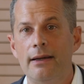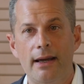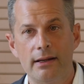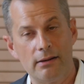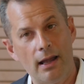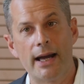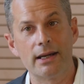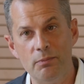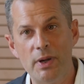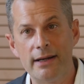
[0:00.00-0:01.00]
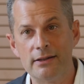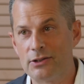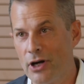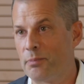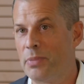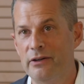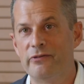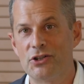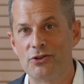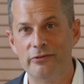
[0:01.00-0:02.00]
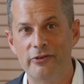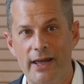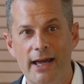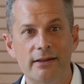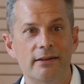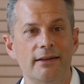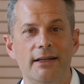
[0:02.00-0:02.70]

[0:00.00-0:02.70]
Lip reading: and lying in bed is not beneficial for that.